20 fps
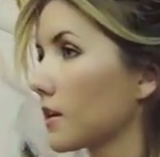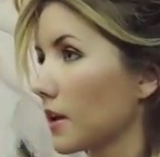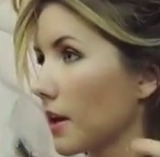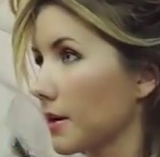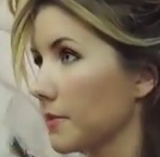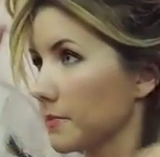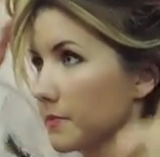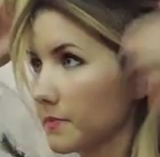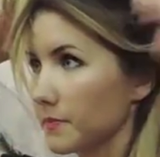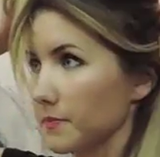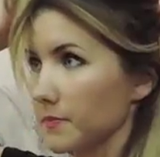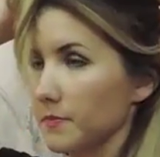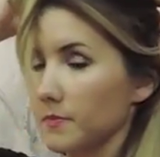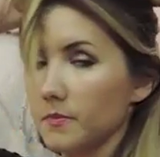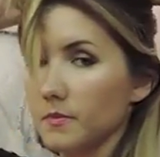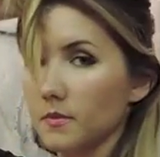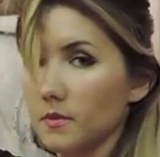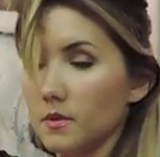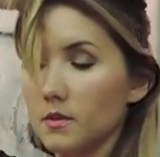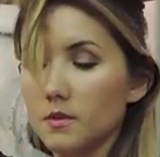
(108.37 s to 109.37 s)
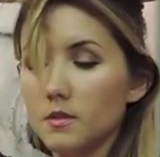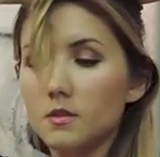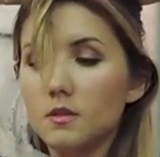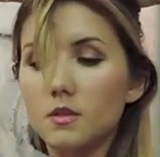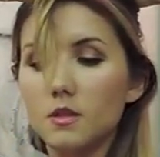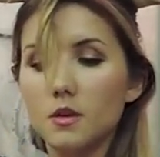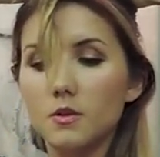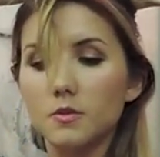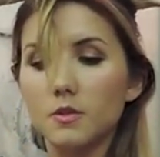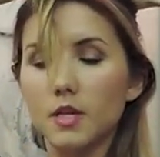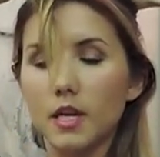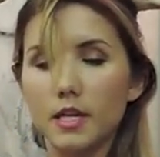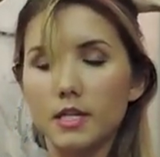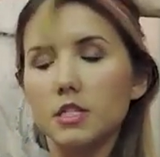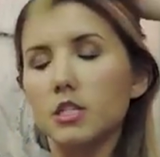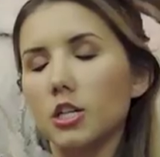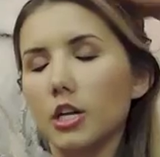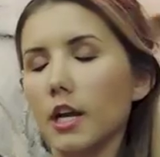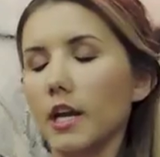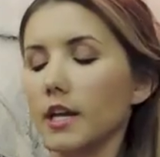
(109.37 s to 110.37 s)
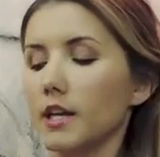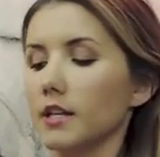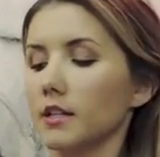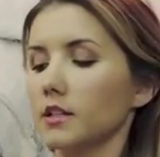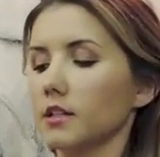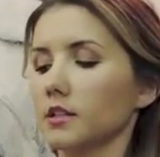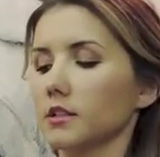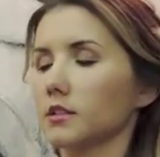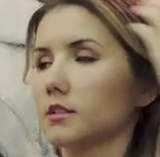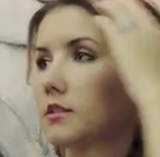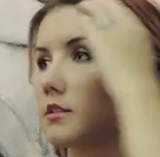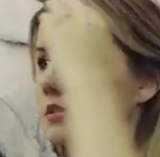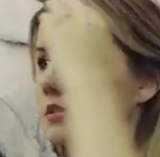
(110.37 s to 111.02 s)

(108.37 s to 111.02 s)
Okay, so those guys are in.